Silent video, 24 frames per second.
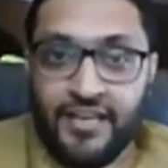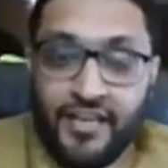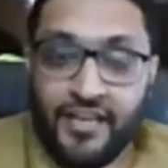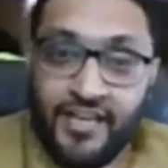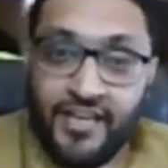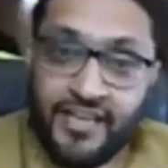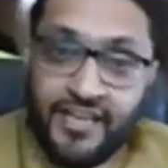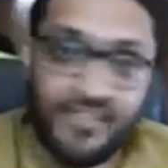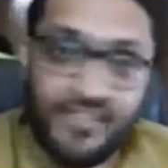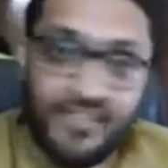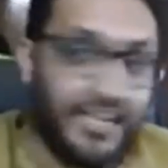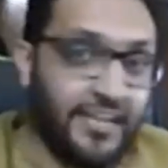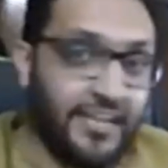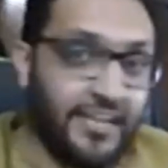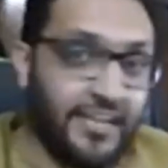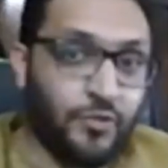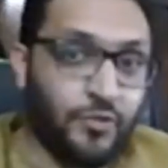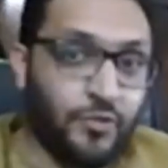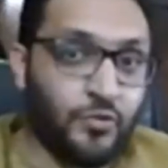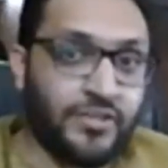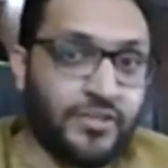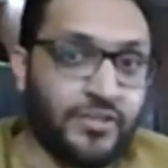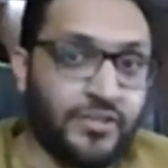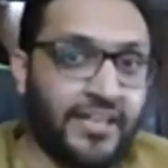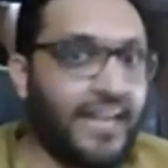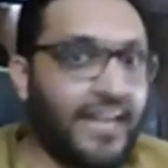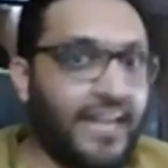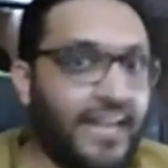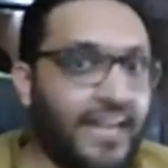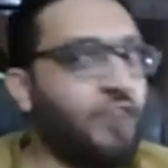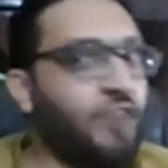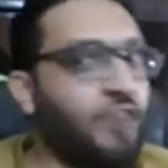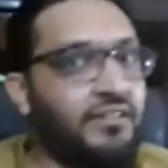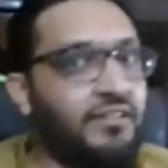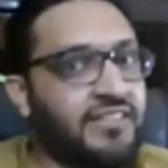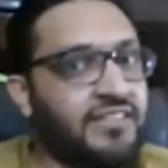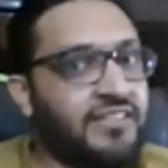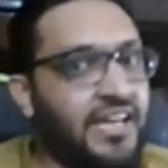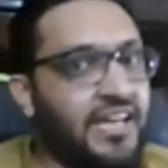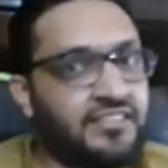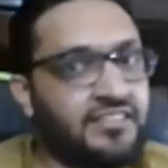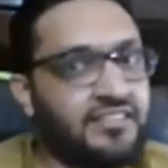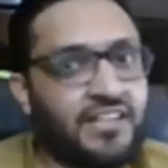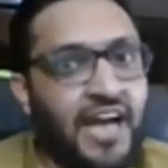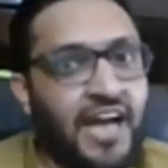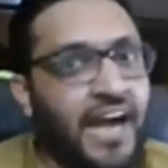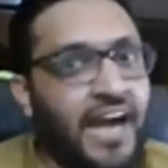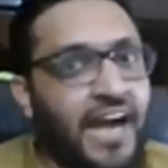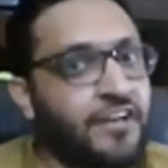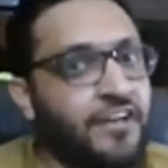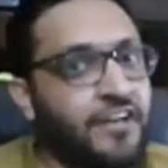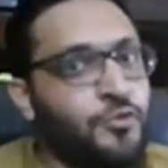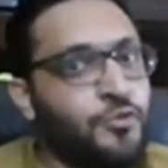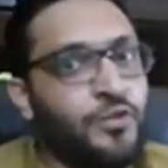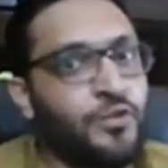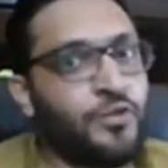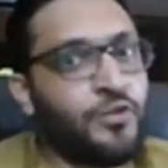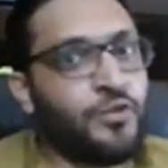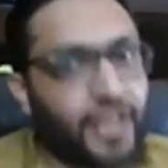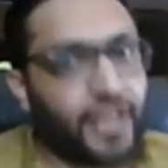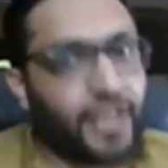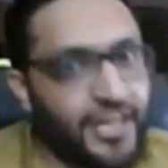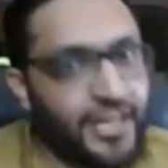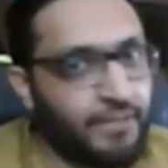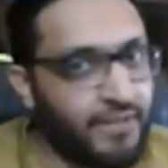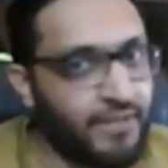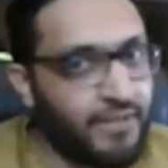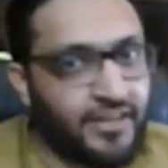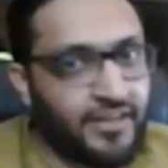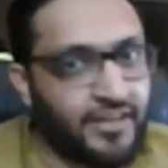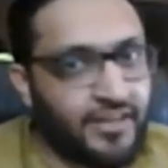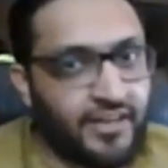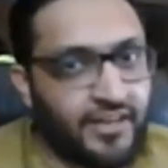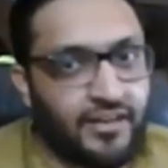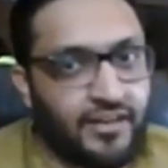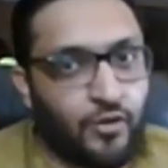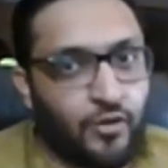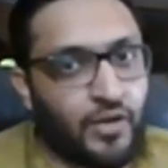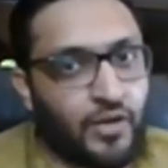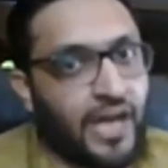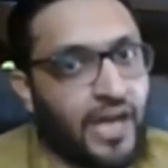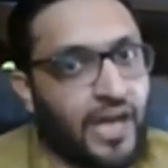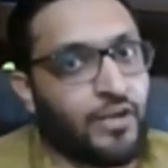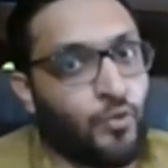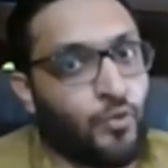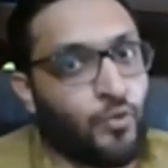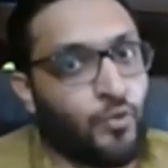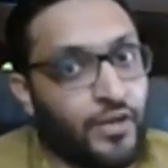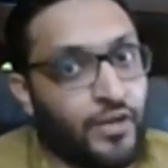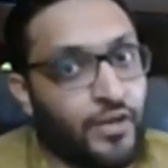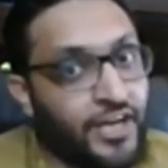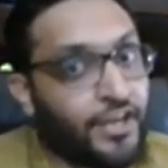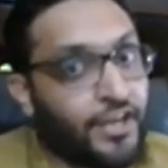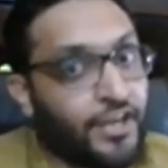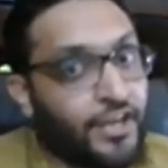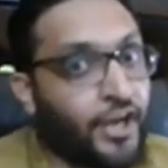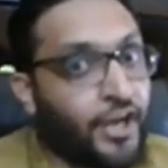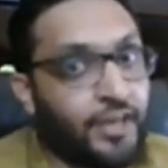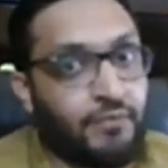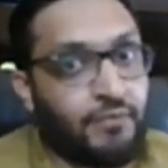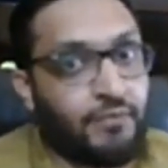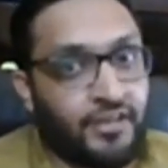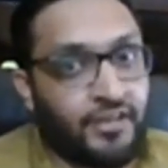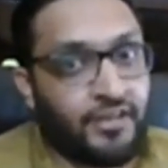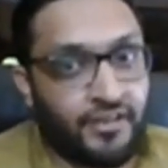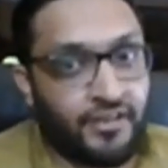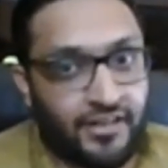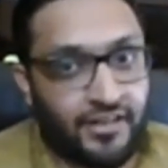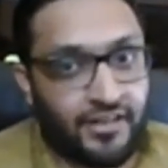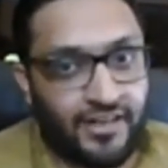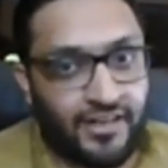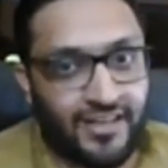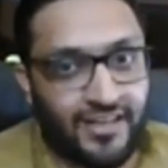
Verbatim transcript: he can tell you that I always ask, are you a trading beginner or are you a day trading beginner?